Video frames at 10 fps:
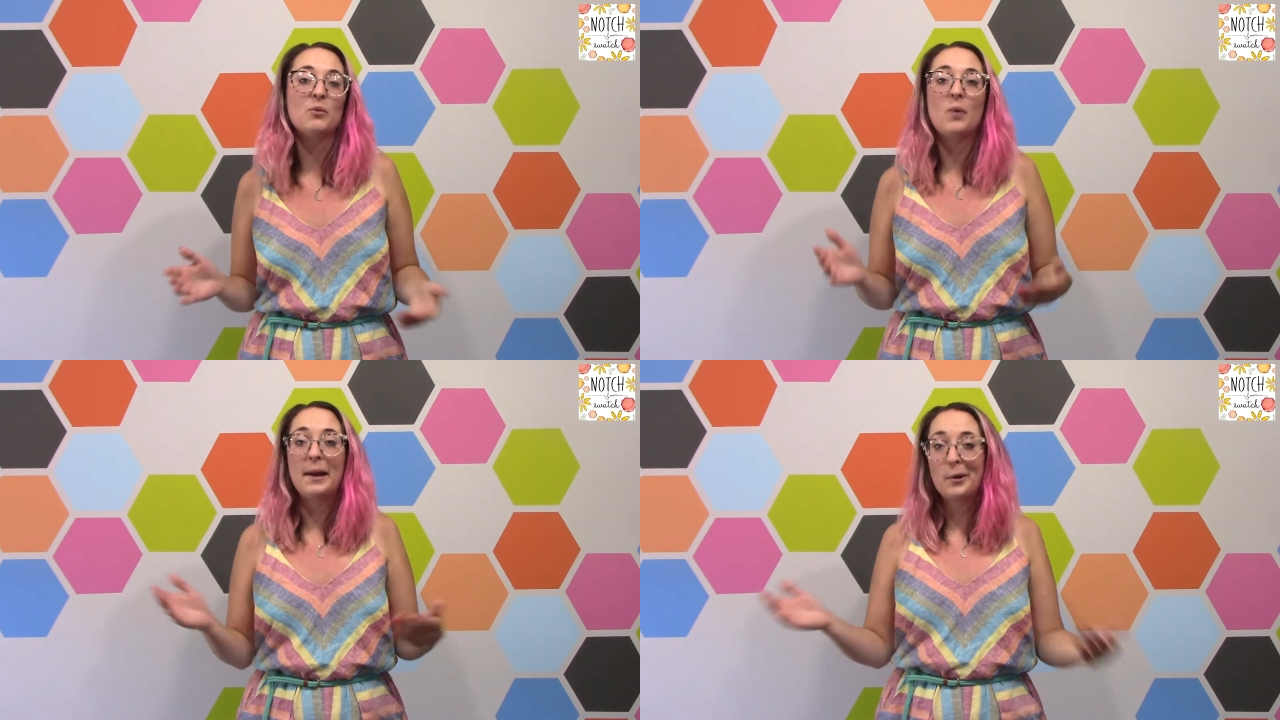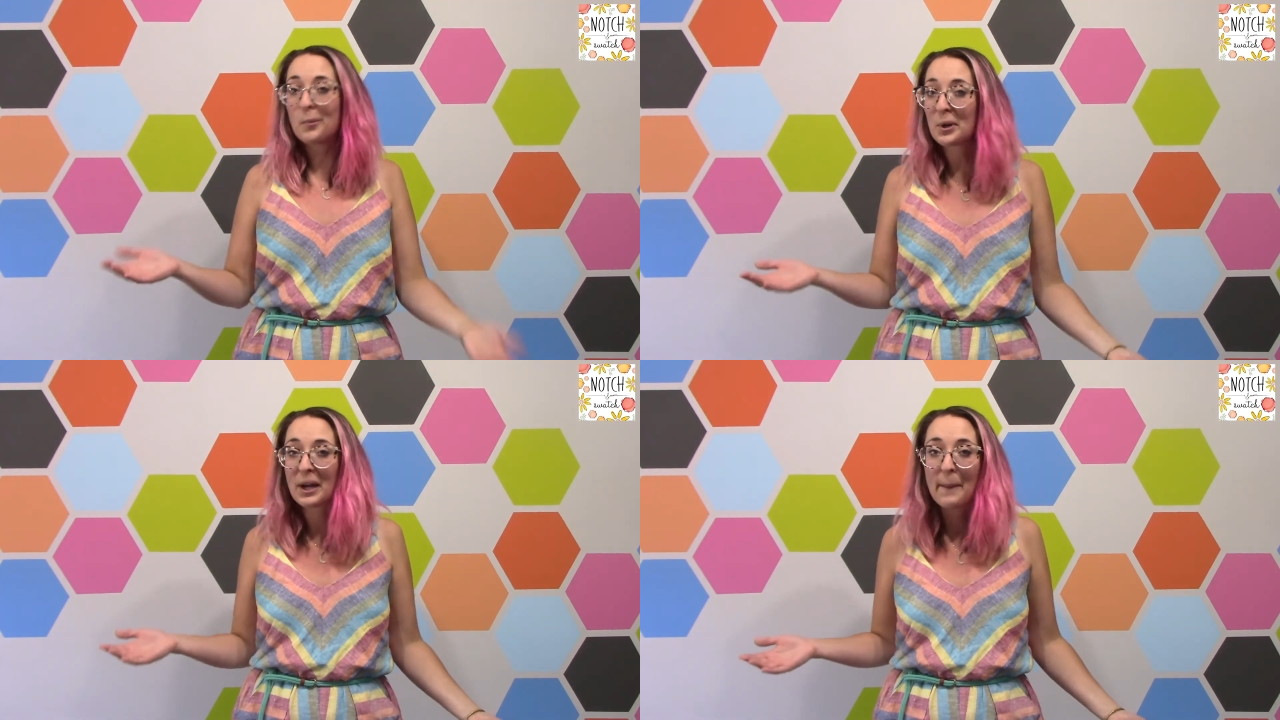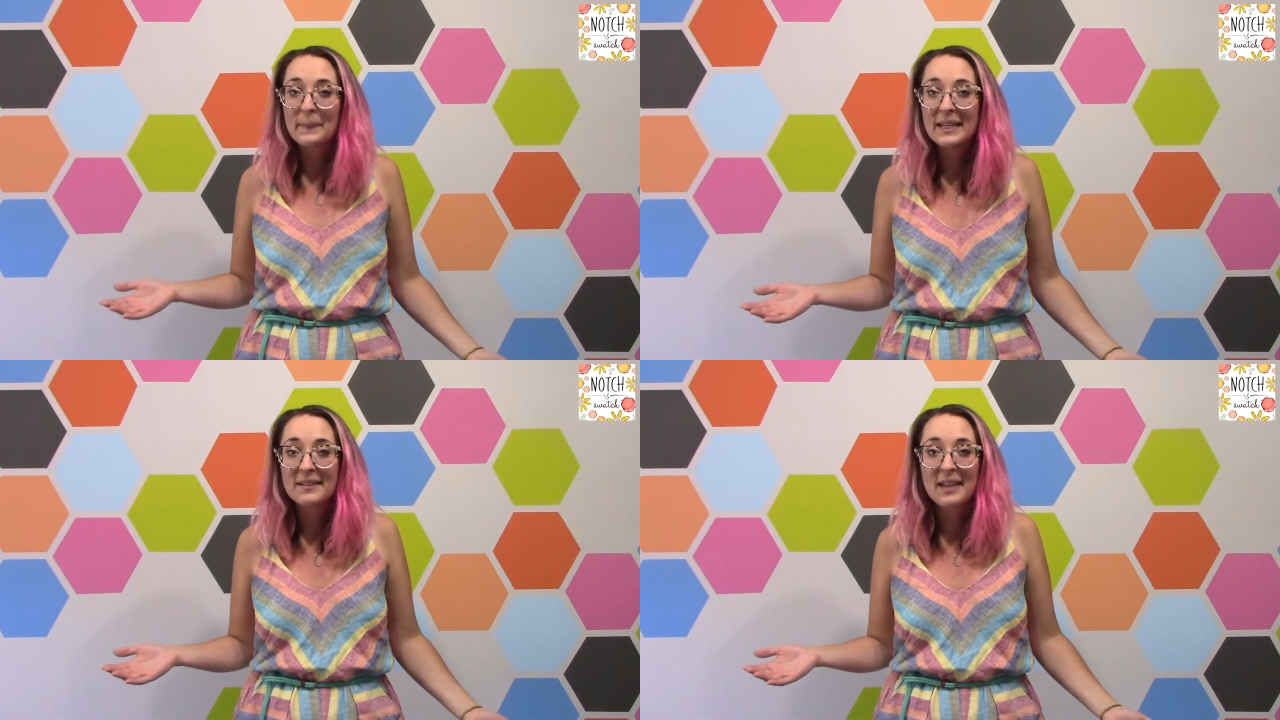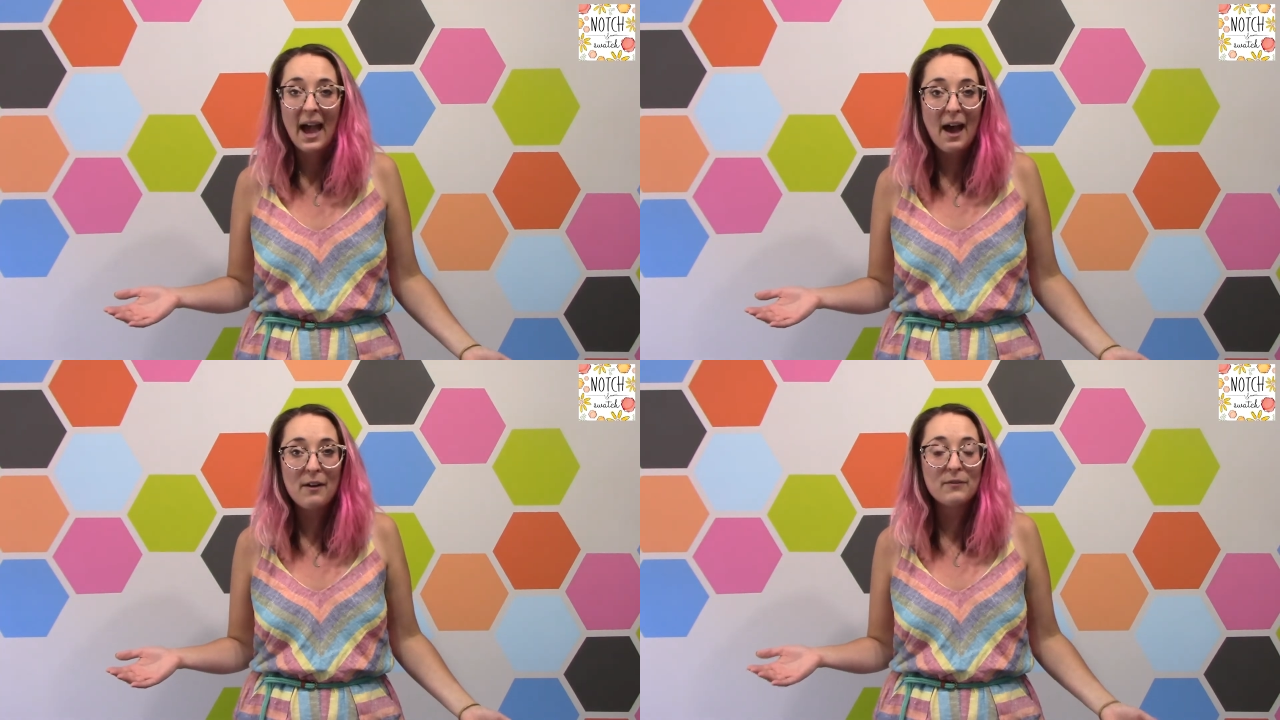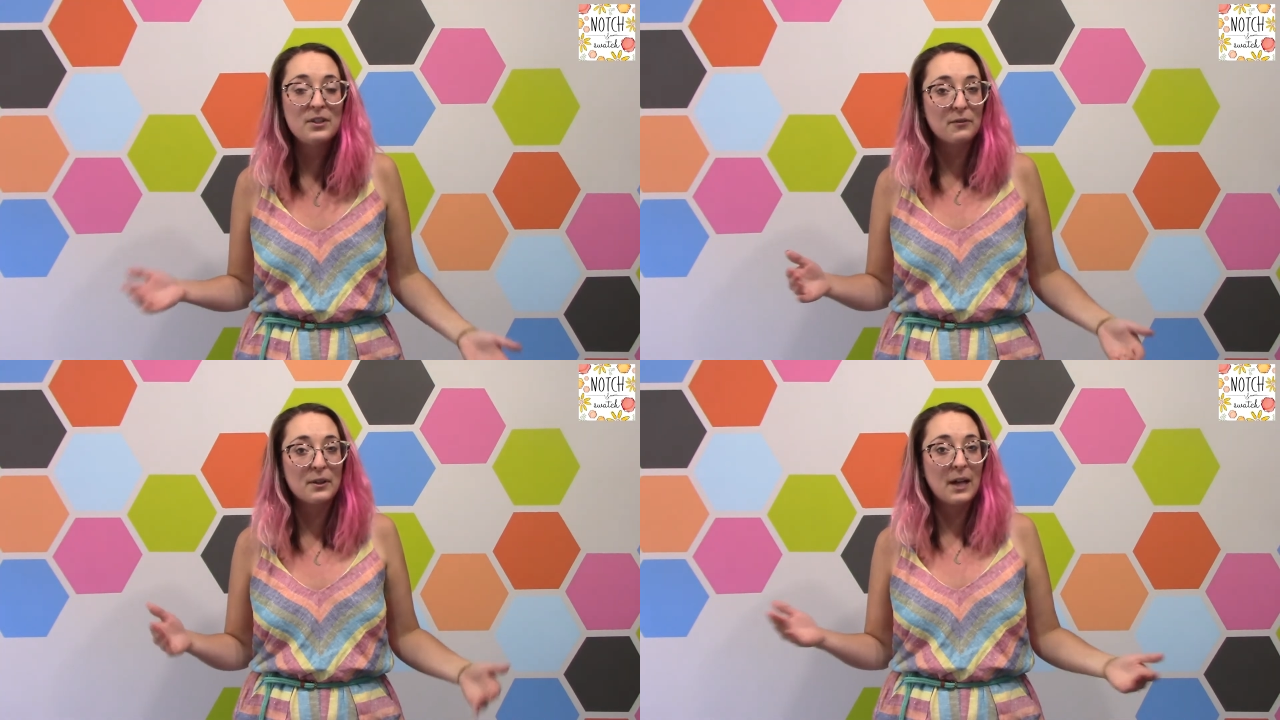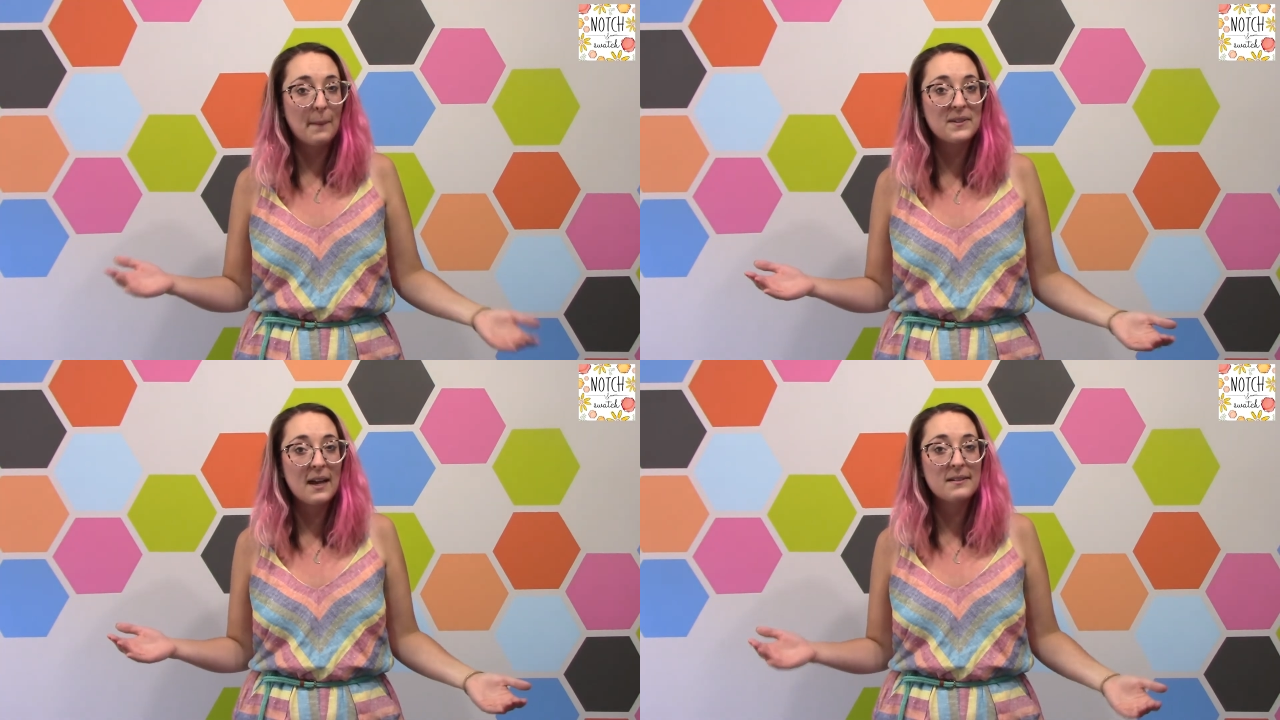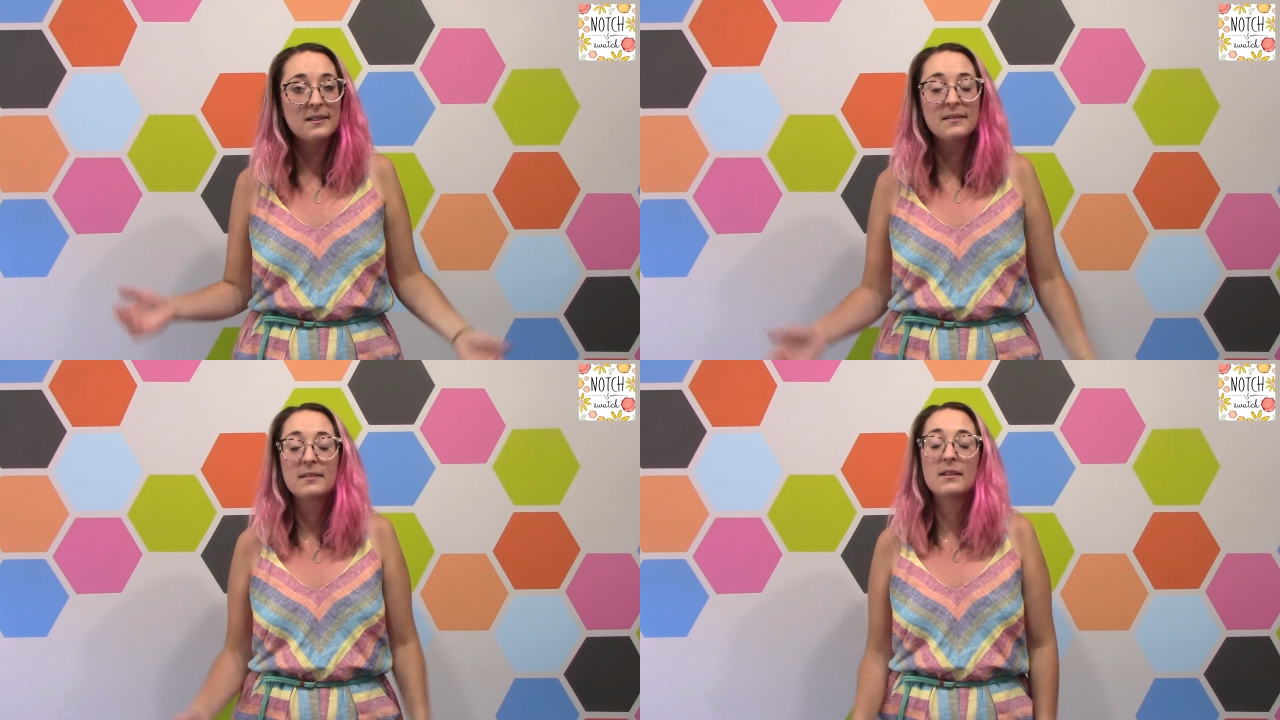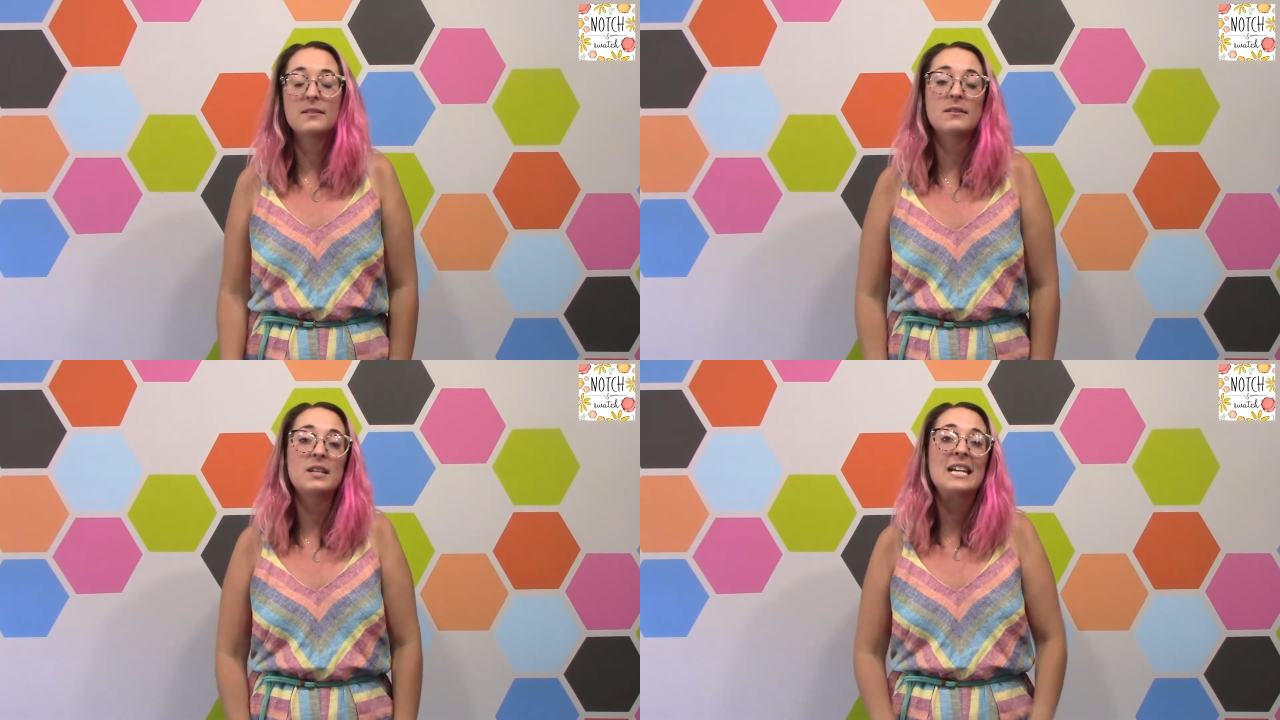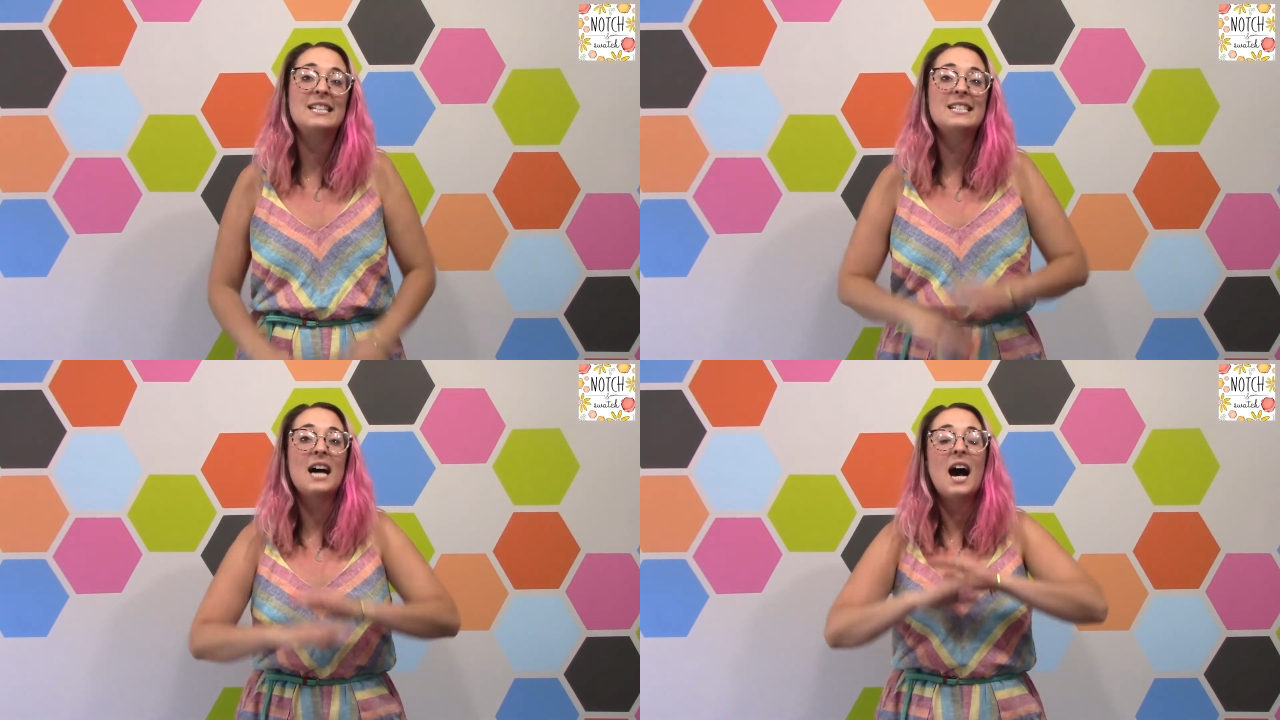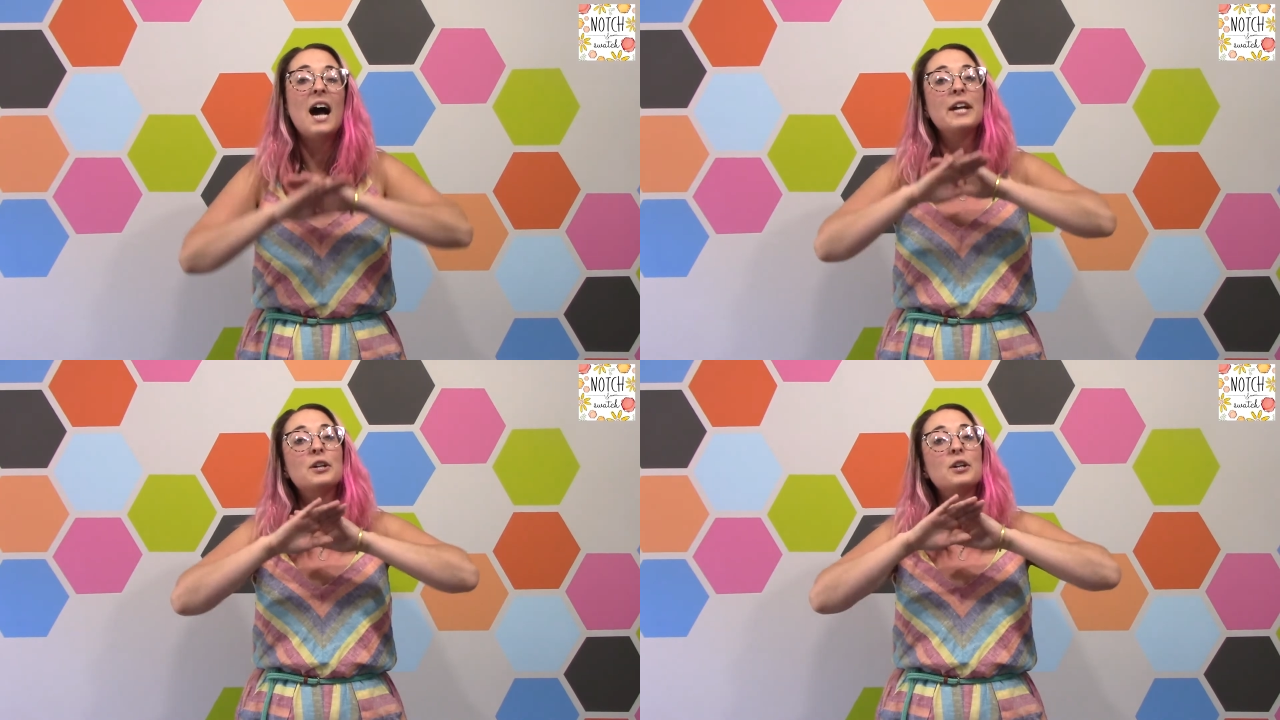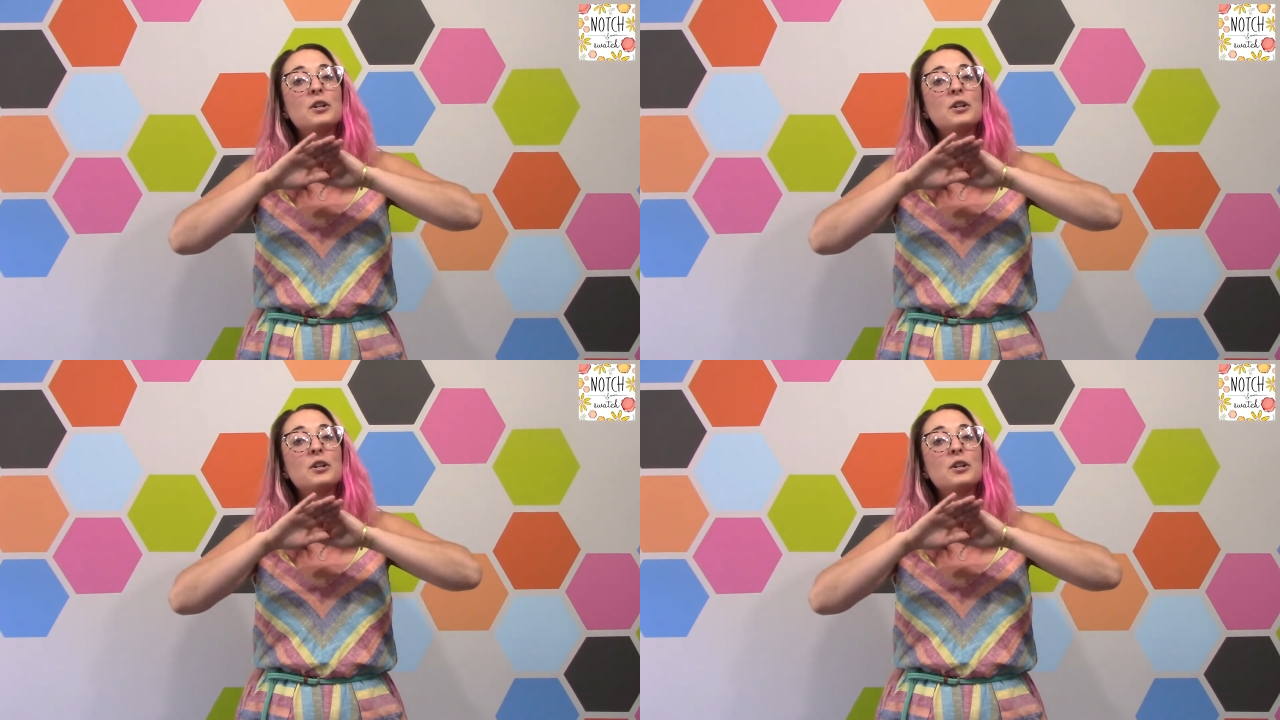Why don't more companies have different cup sizes? Because the entire